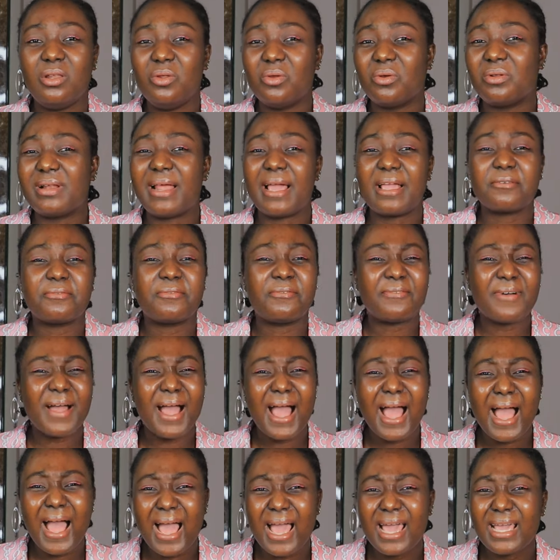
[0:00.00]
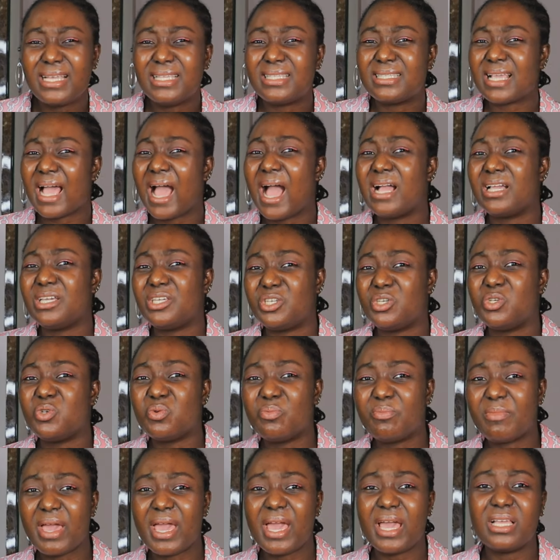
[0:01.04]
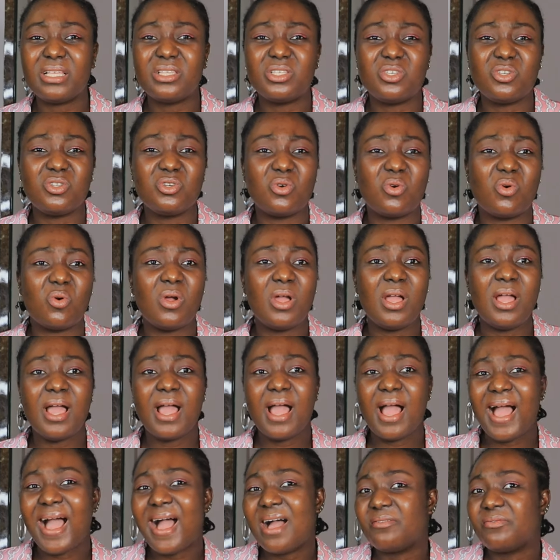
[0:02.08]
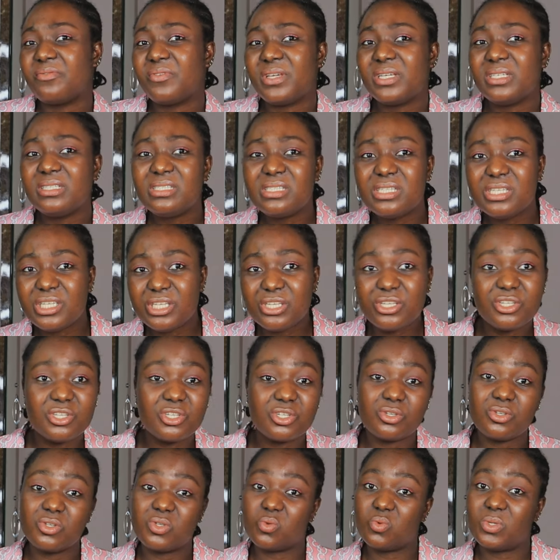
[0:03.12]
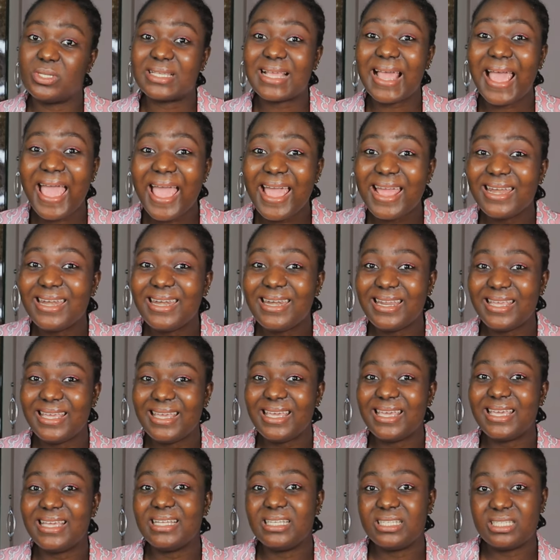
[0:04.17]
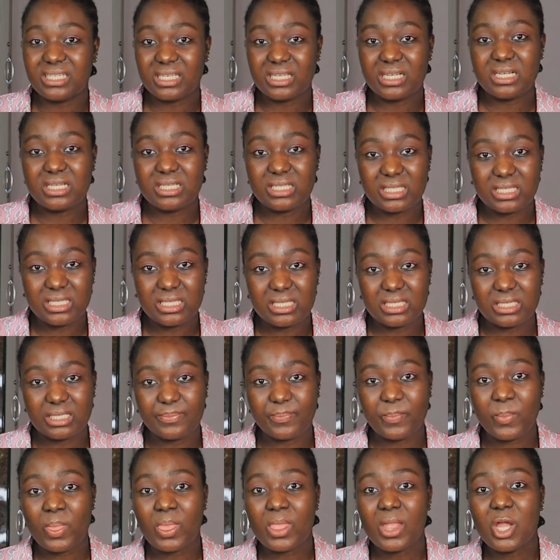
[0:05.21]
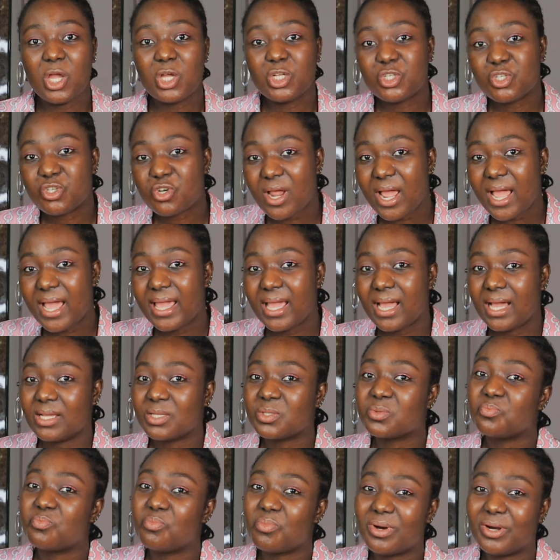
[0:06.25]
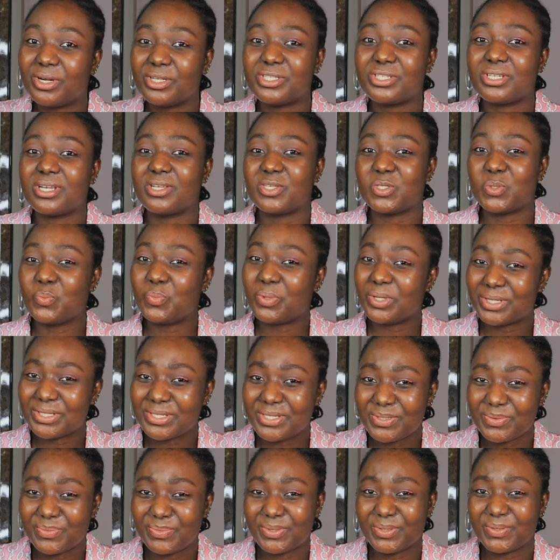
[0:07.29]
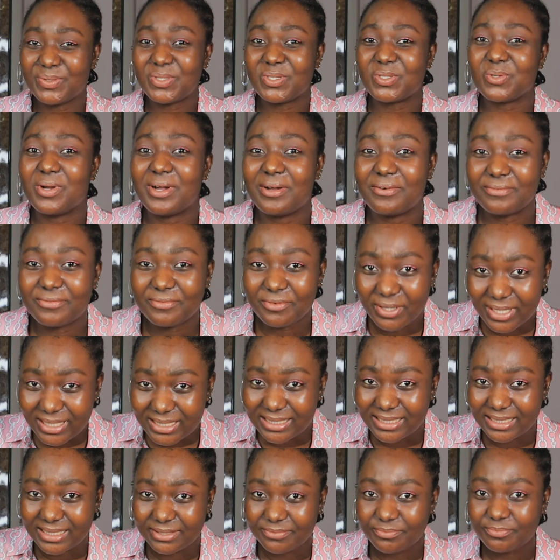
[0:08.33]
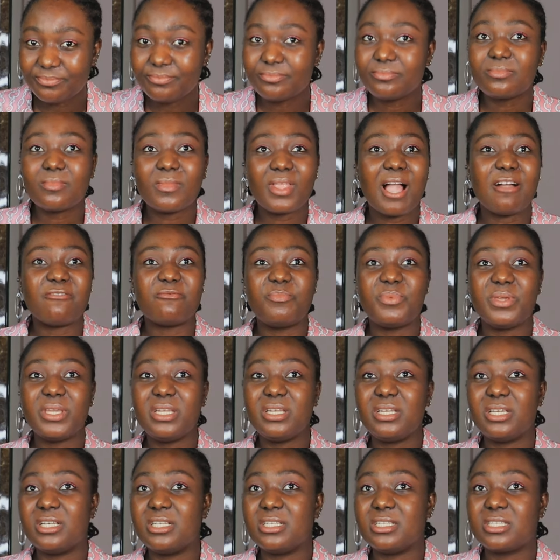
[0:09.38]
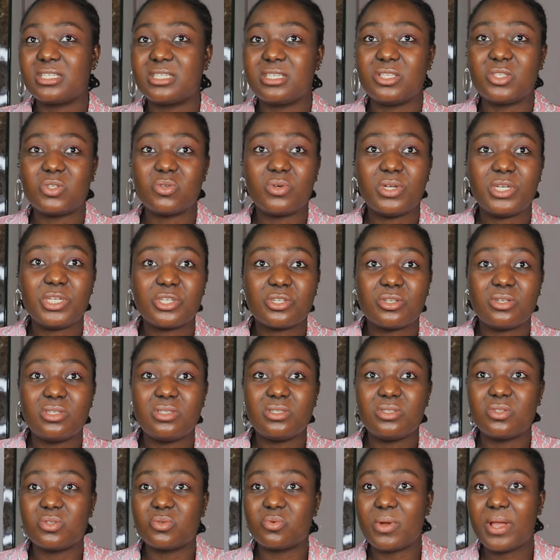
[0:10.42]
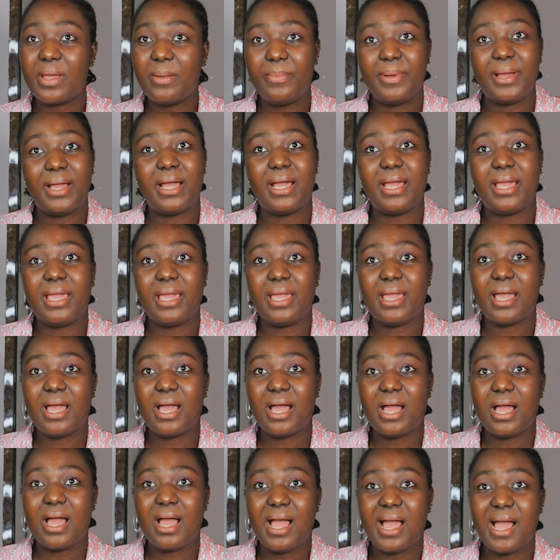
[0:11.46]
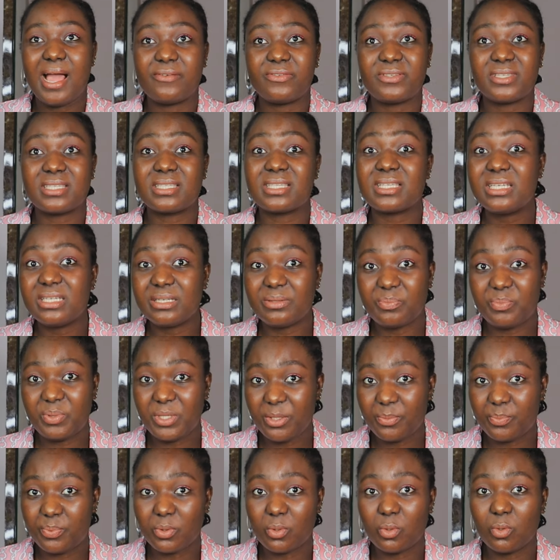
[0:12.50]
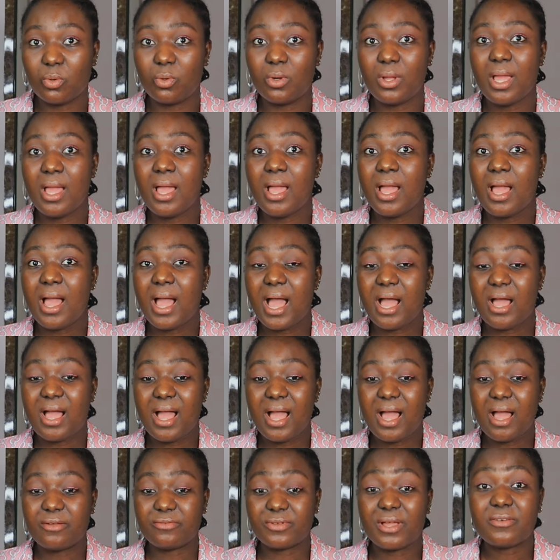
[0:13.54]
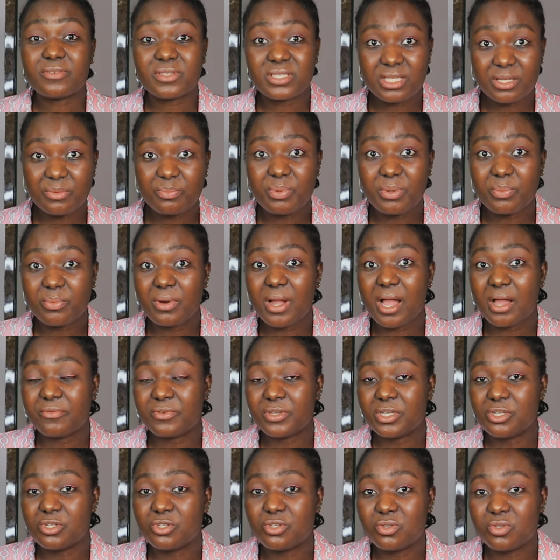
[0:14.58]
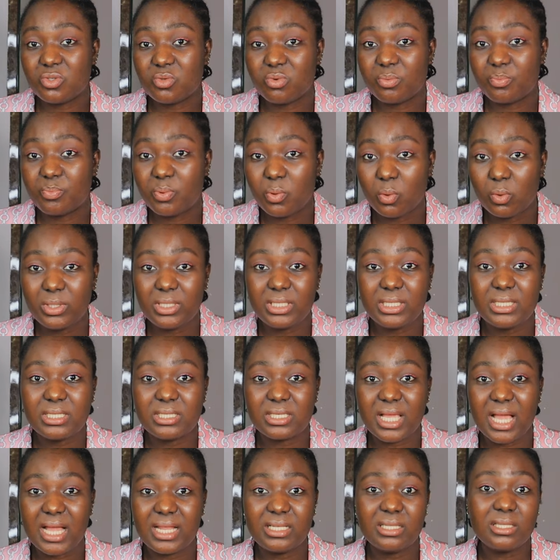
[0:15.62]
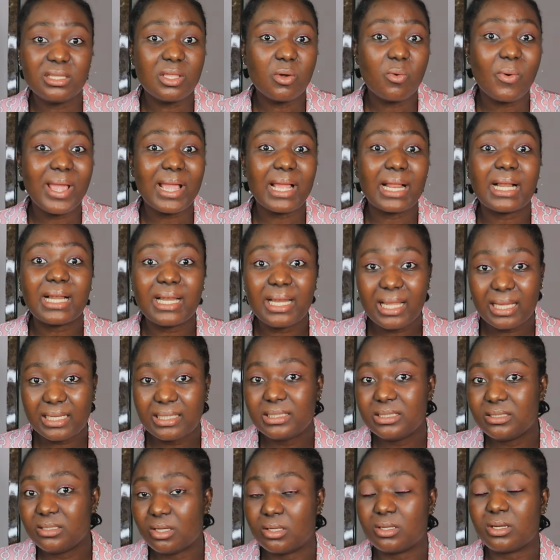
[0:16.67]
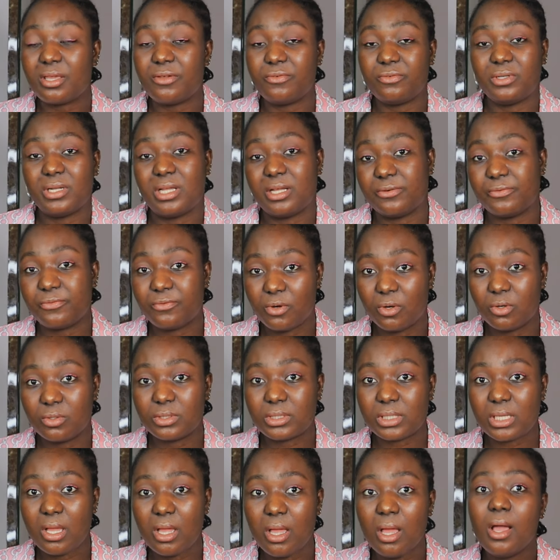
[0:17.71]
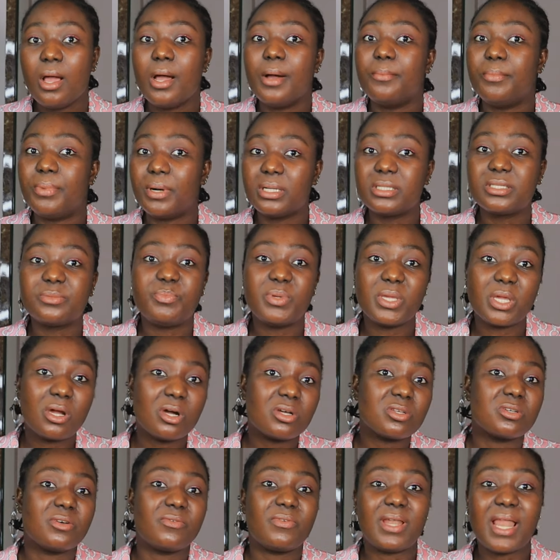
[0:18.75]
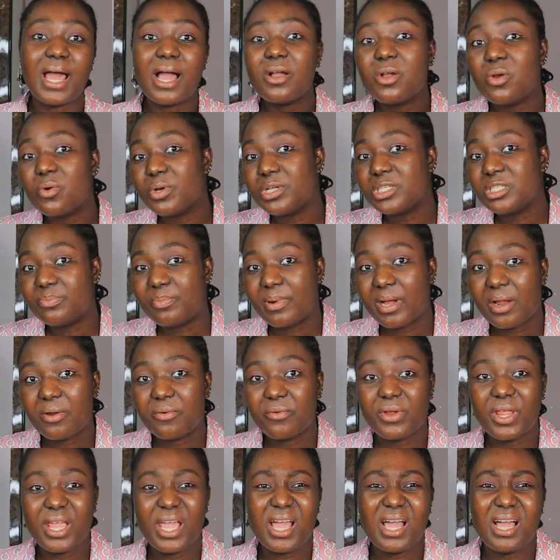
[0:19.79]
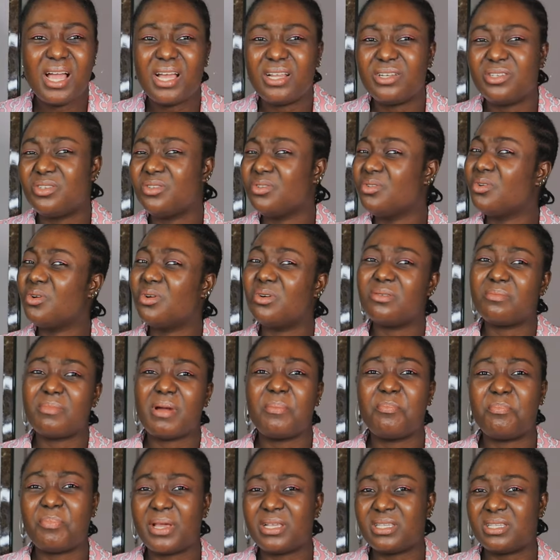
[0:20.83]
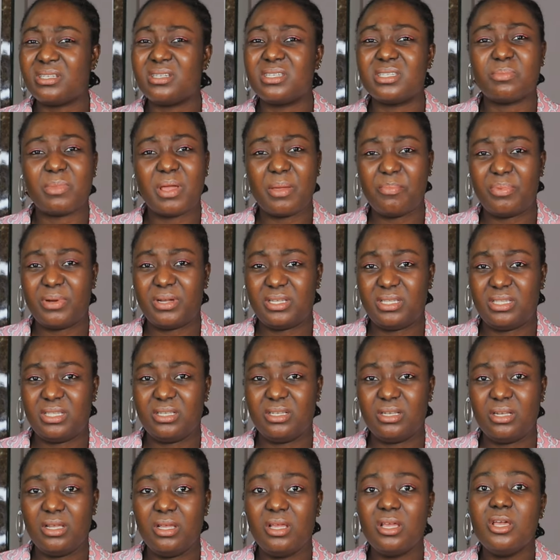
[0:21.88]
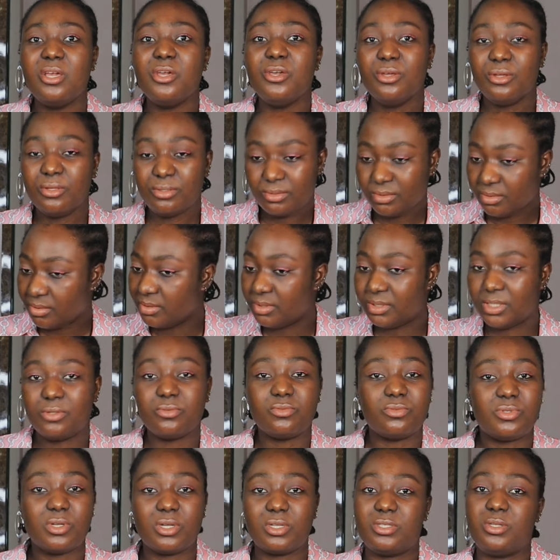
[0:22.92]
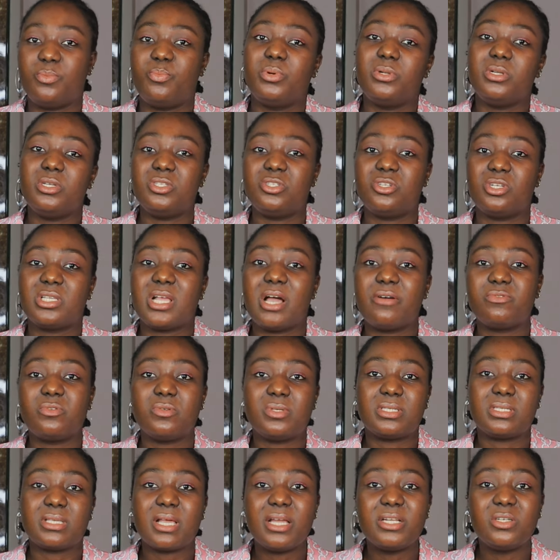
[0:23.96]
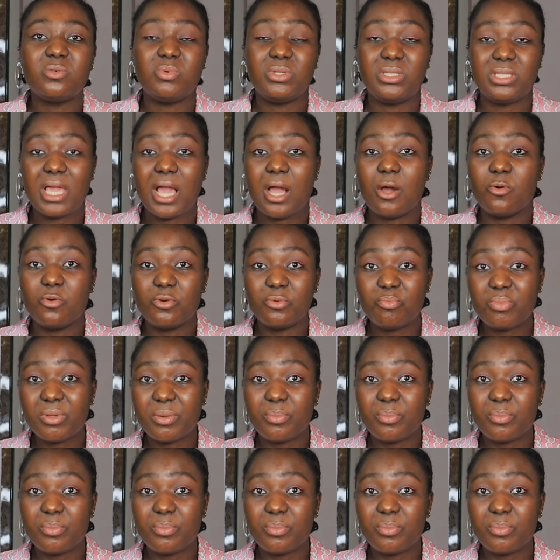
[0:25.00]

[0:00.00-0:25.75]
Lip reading: look like fights, arguments, you know, having issues with any Indian citizen, try as much as possible to avoid it. I've been in situations whereby I've seen people have issues with police and they were clearly not even at fault, but because of language barrier, and you know, my person is my person, the police just have to side with their own